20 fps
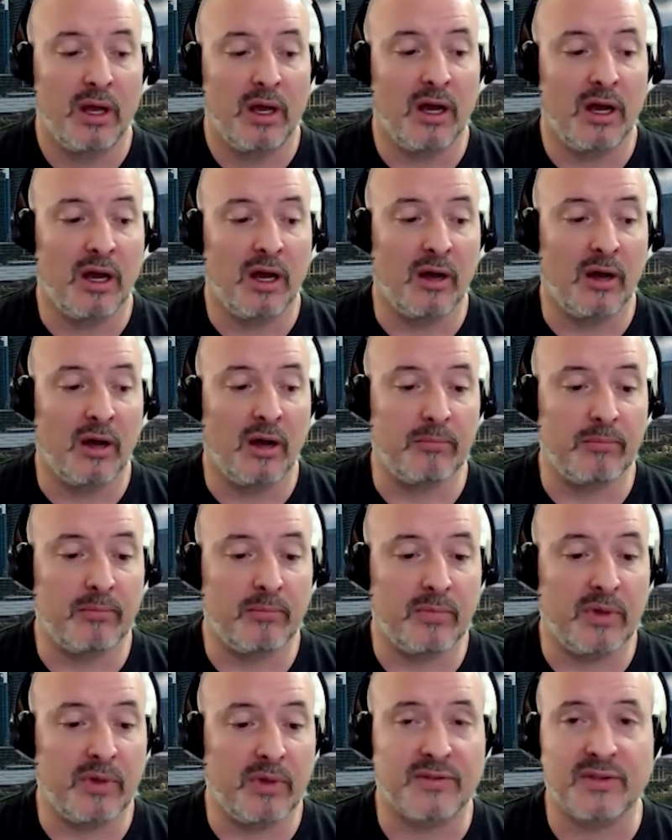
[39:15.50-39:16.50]
um,
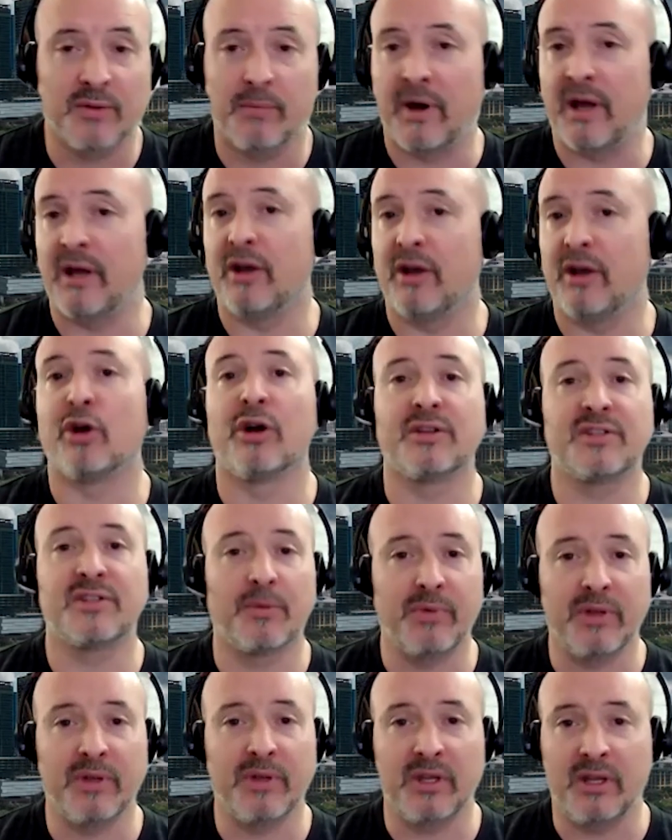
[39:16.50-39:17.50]
if somebody heard
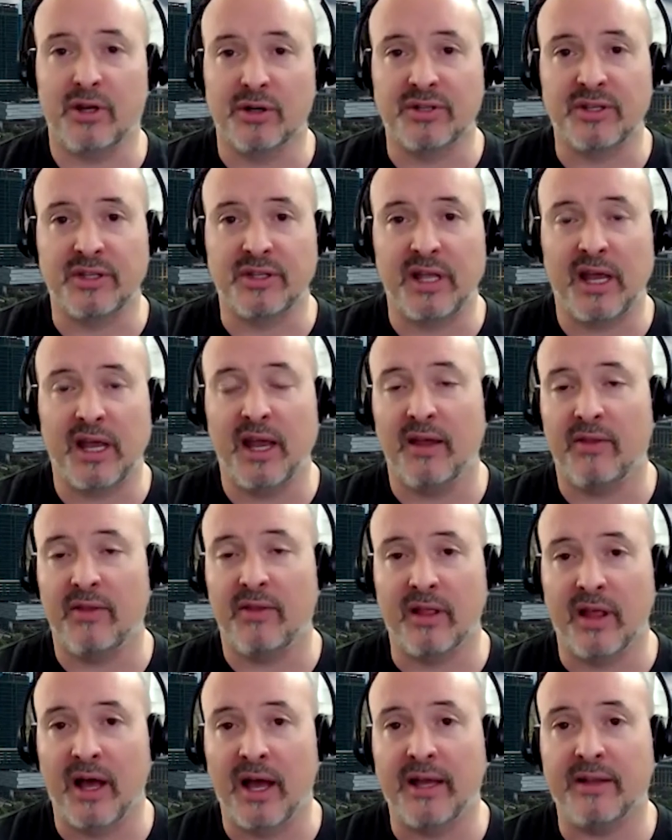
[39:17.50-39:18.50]
something here today they
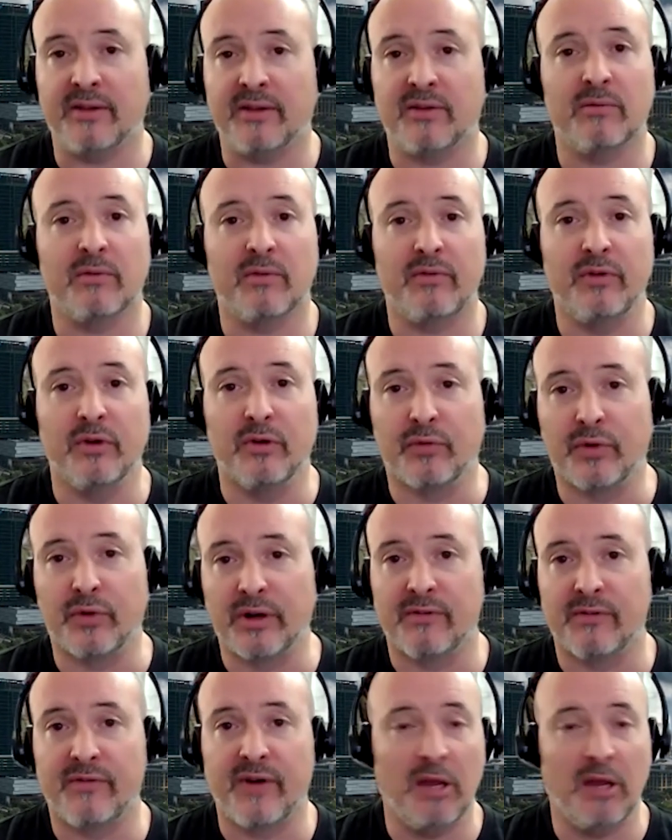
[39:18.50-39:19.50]
liked, feel free
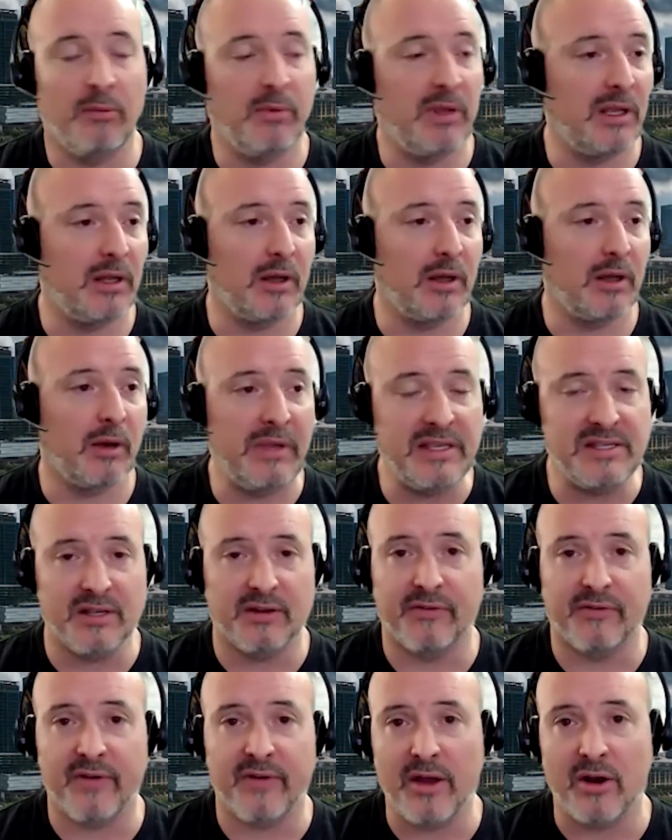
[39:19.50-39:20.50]
to find me. I'm easy
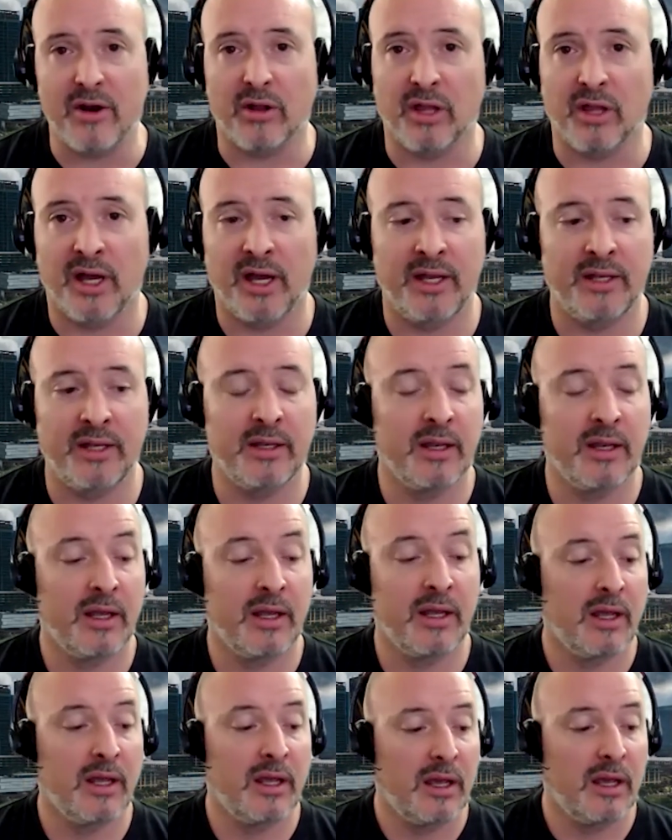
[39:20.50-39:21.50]
to find online.
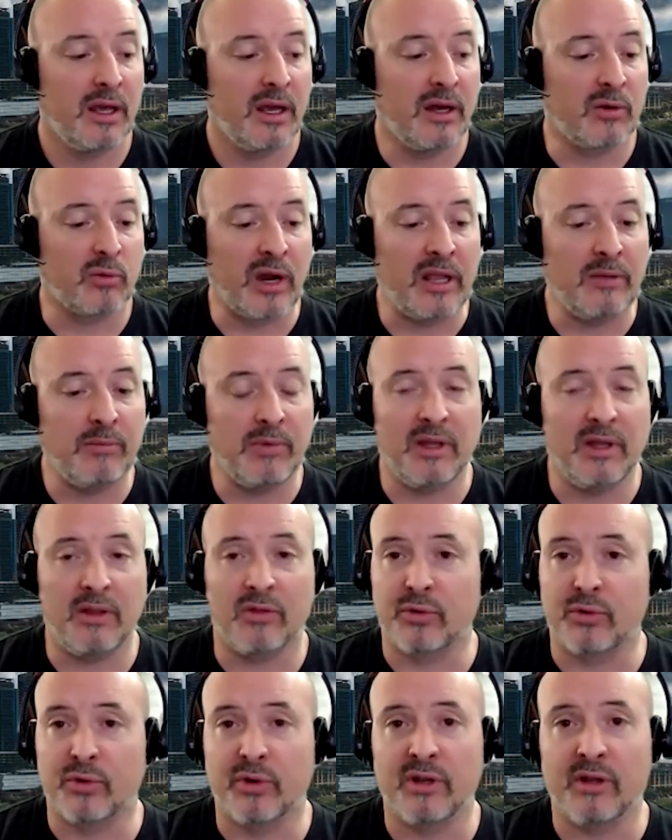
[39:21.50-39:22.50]
Uh, write me
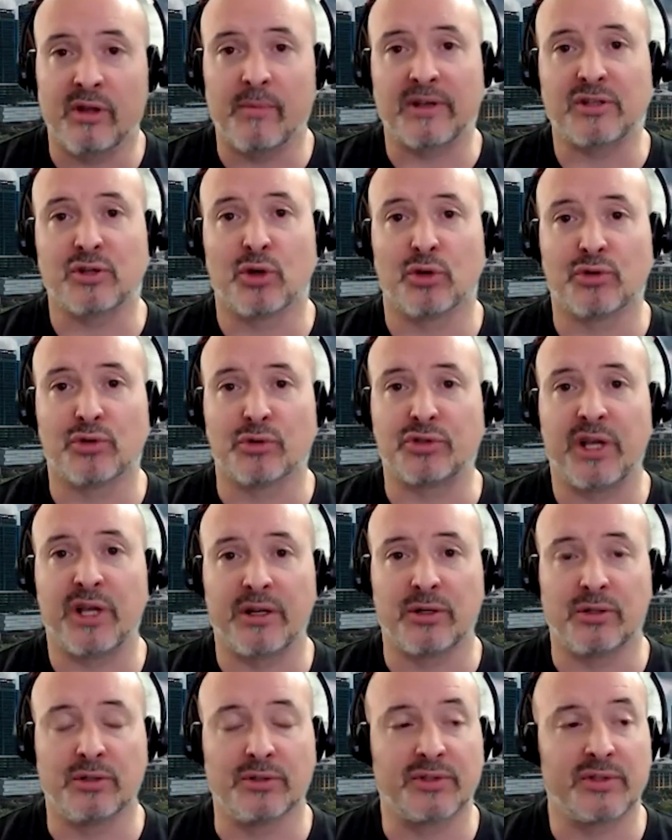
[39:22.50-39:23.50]
through any of my social
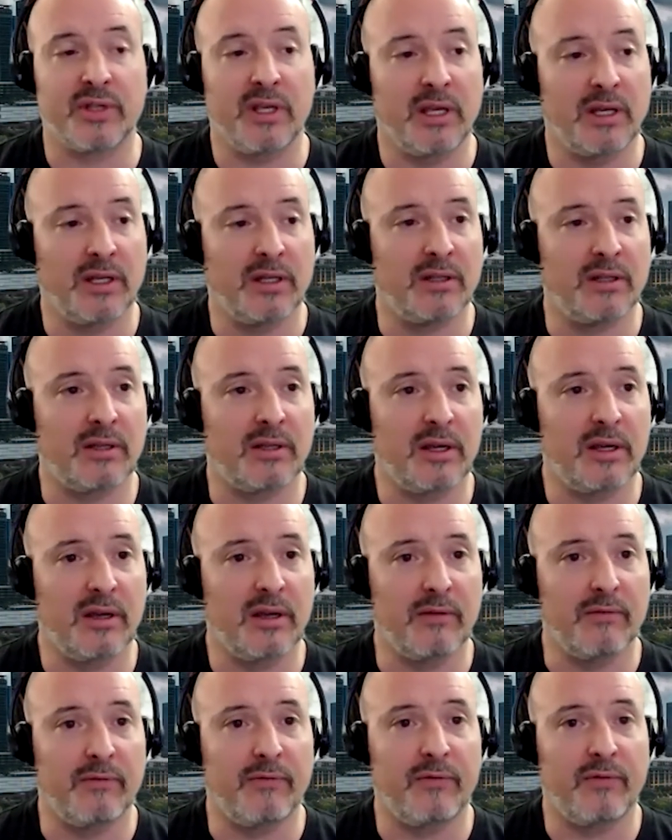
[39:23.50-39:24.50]
channels. And
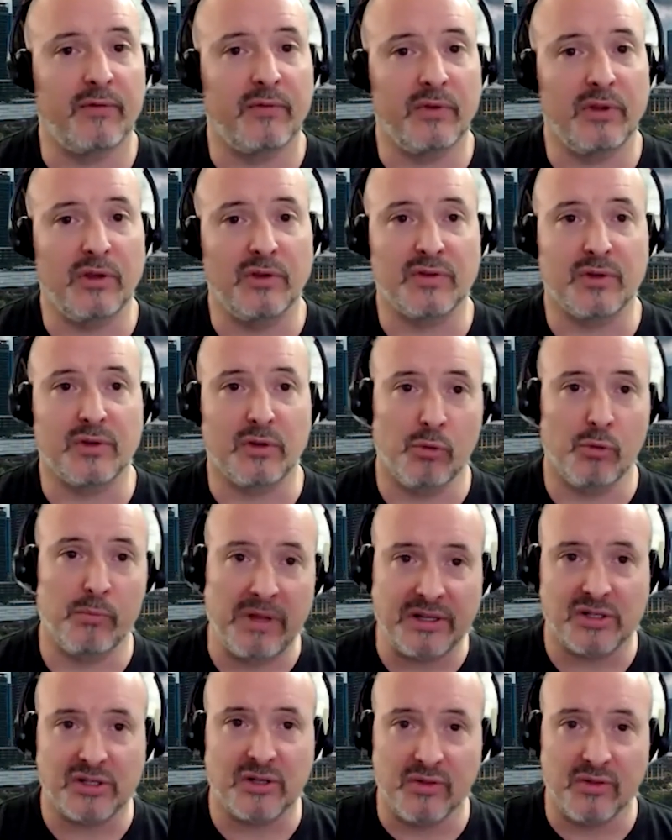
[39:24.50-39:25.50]
if you, you
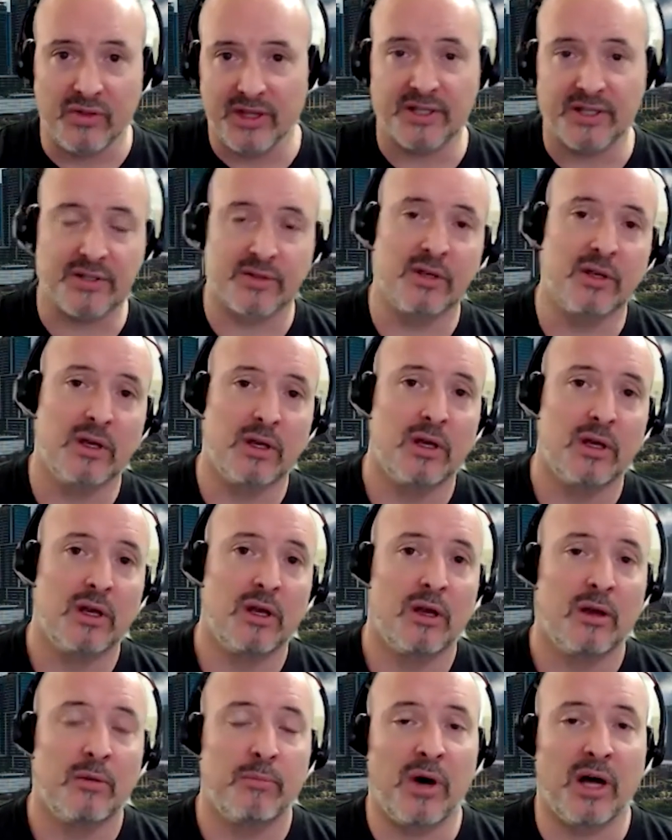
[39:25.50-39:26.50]
mentioned this
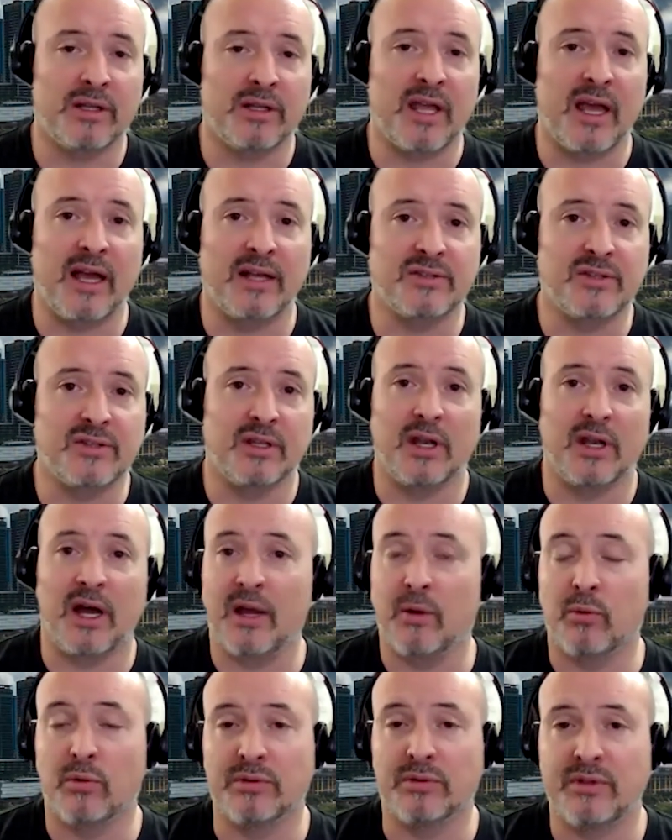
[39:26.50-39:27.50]
podcast, then I
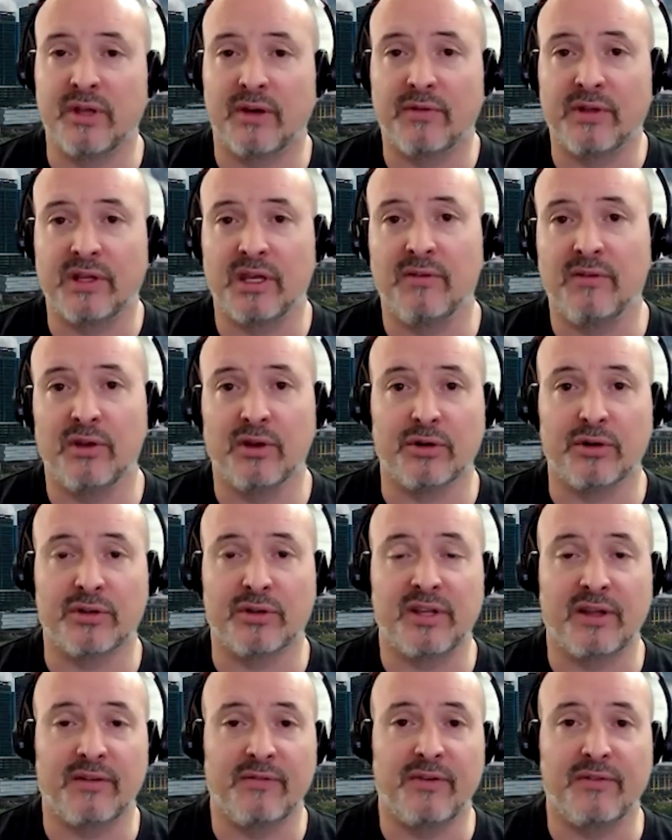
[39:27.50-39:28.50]
will definitely give you a
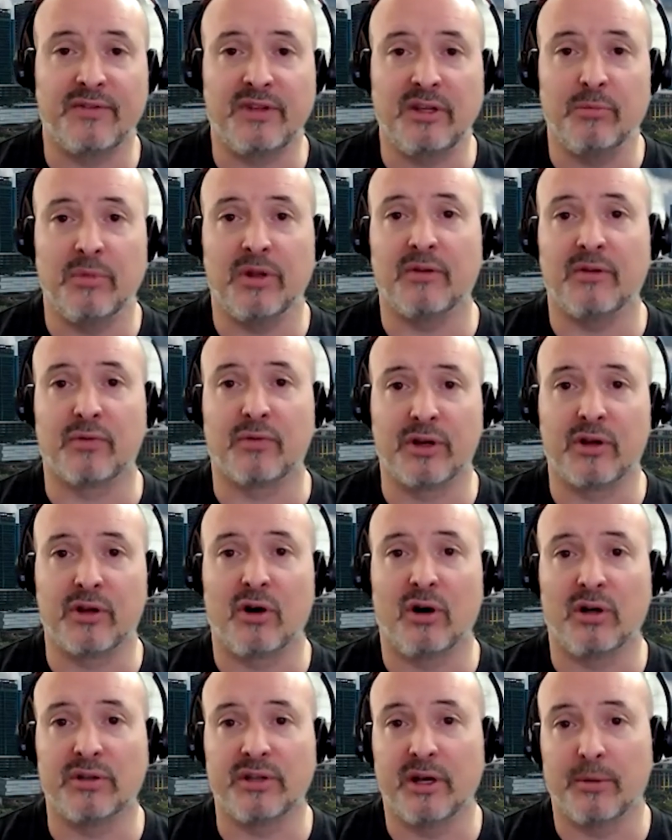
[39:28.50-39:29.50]
ten, fifteen minute free
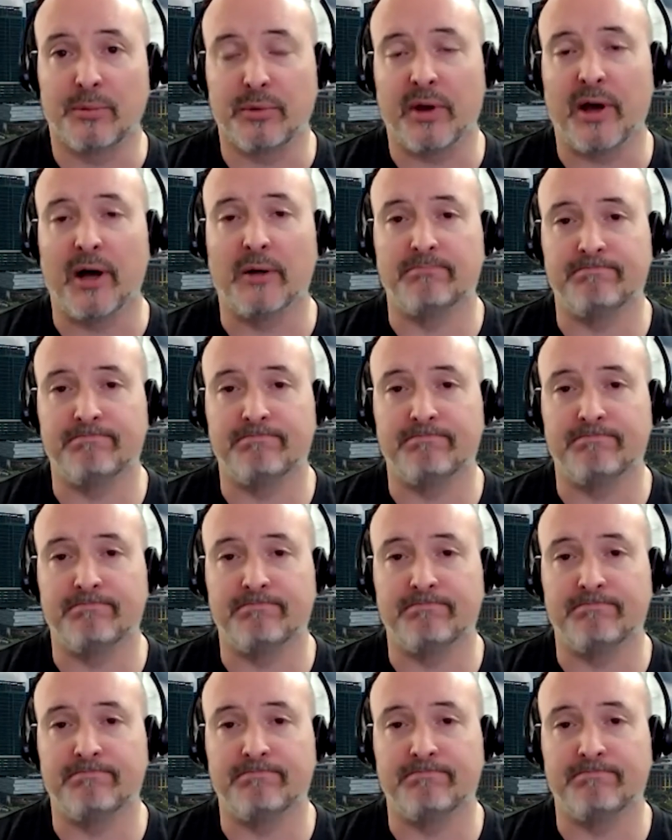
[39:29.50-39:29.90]
call to help you out.